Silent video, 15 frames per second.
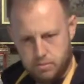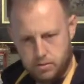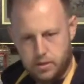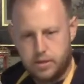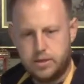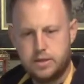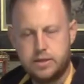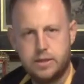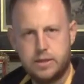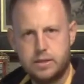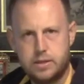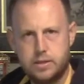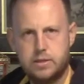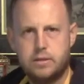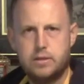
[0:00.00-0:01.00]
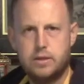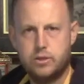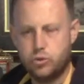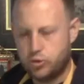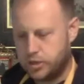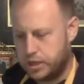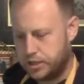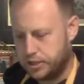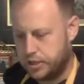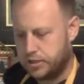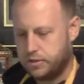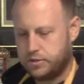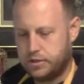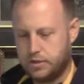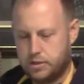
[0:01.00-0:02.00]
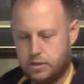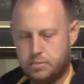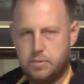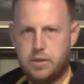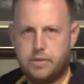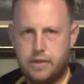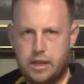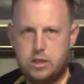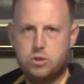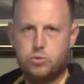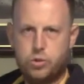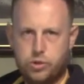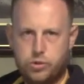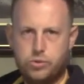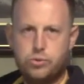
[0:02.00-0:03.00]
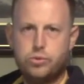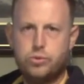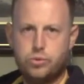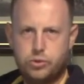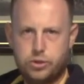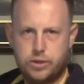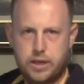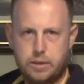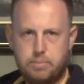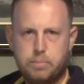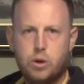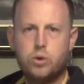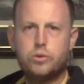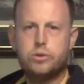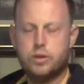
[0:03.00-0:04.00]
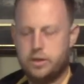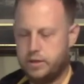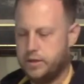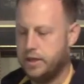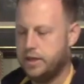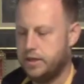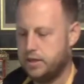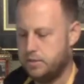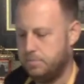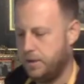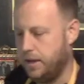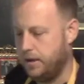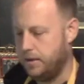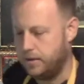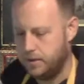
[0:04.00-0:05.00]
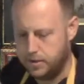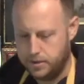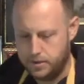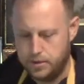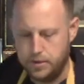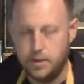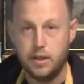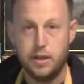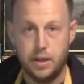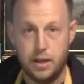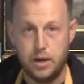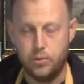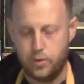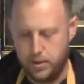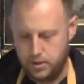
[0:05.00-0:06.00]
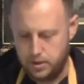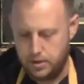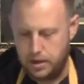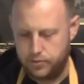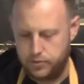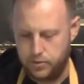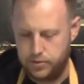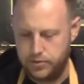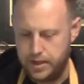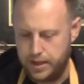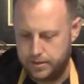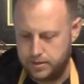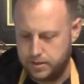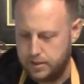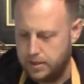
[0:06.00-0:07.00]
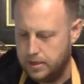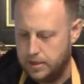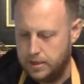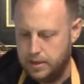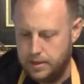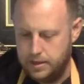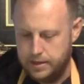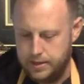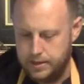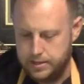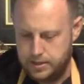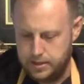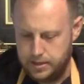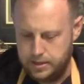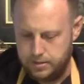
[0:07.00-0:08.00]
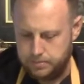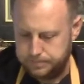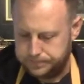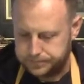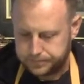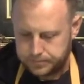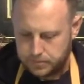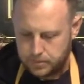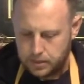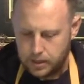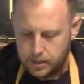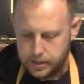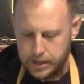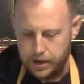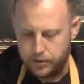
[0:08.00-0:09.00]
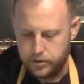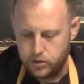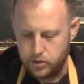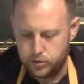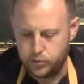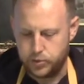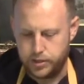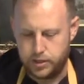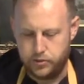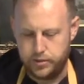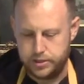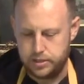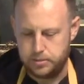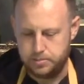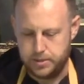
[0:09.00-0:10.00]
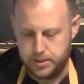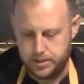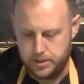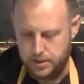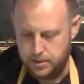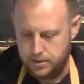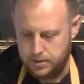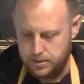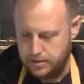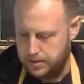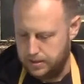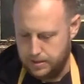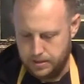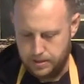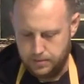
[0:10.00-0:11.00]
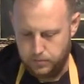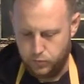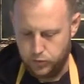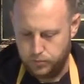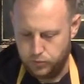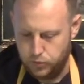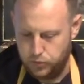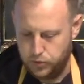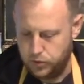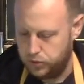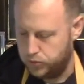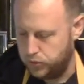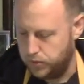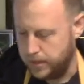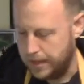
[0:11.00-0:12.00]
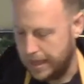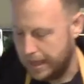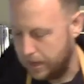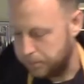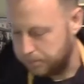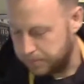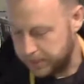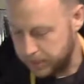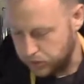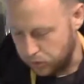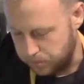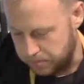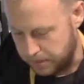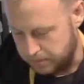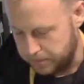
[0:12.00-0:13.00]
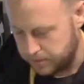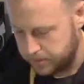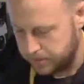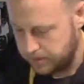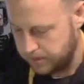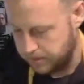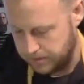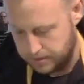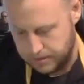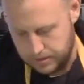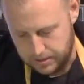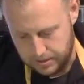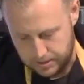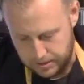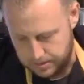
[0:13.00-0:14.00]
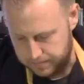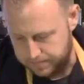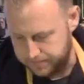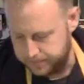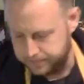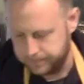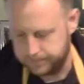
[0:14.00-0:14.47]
it sits in your digestive system, and that's where you get bloated and you get expand. Anyway, enough on that. Let's carry on with our recipe here. We're moving on to the jalapeno peppers. I'm